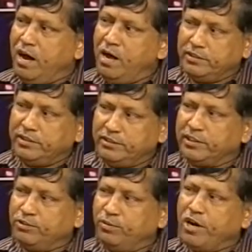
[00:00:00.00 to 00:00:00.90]
All these
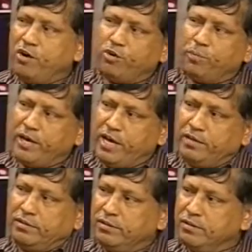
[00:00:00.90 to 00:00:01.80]
things will have to be
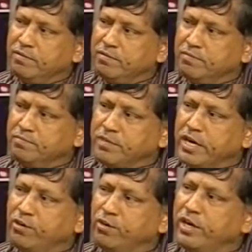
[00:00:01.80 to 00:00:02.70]
done.
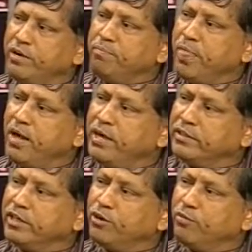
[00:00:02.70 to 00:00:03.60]
Then only I
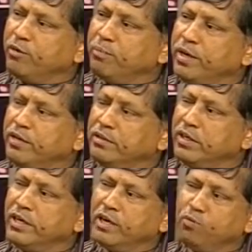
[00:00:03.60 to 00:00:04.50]
think you will be
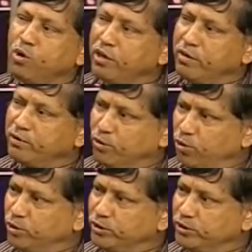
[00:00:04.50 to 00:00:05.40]
the real owner of the
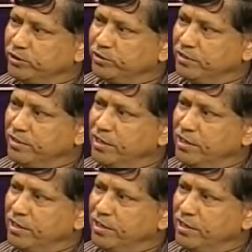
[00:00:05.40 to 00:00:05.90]
course.